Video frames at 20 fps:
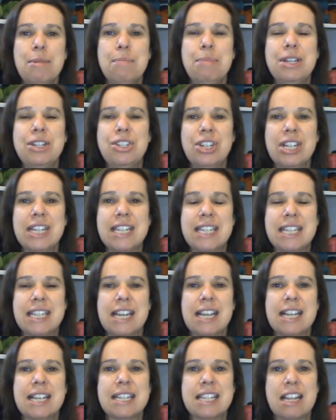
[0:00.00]
but
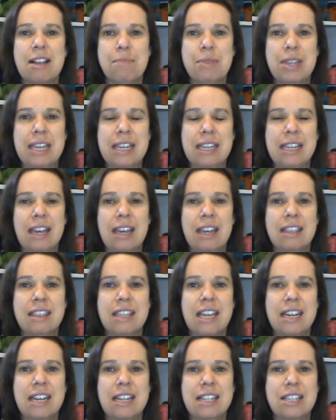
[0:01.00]
just something
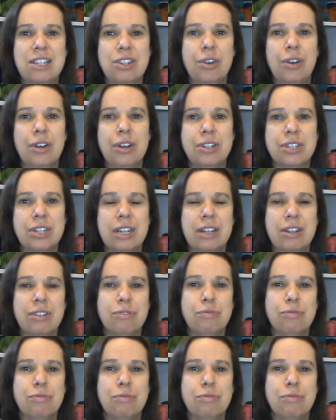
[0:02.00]
that is not